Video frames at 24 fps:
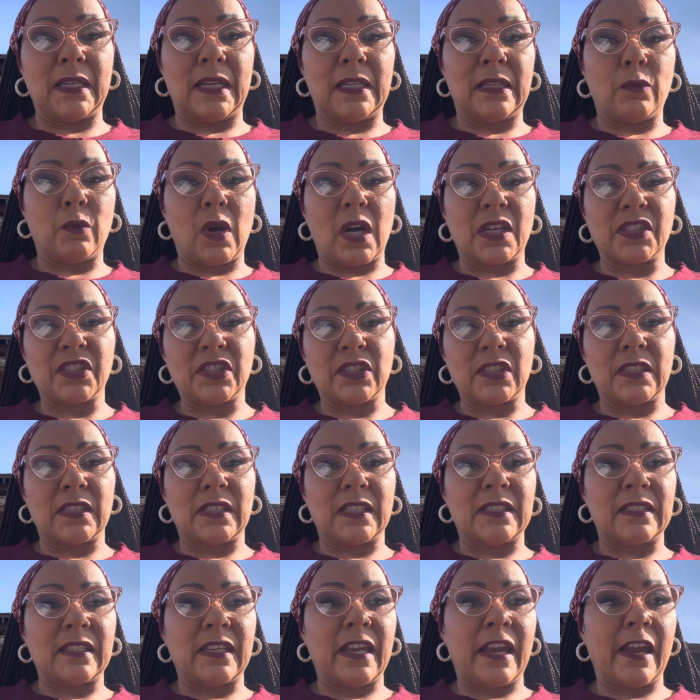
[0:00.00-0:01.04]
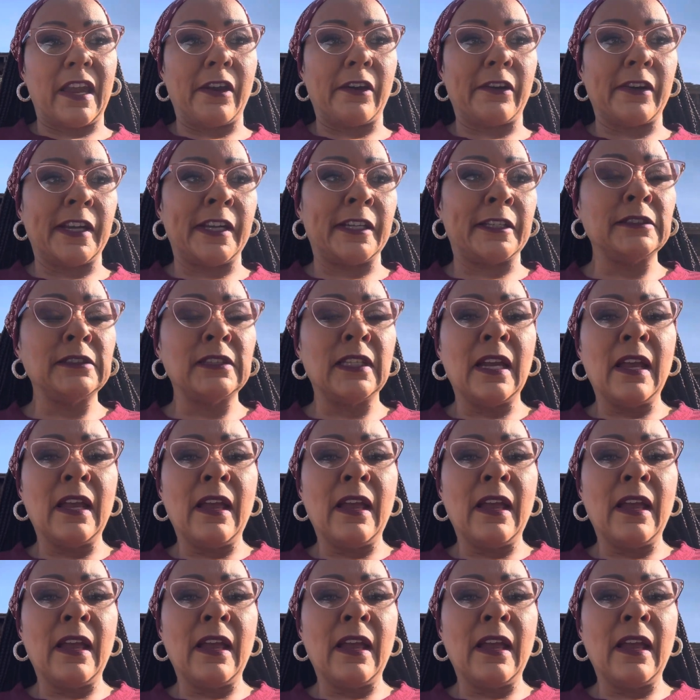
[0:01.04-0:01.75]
in the Washington, D.C. area.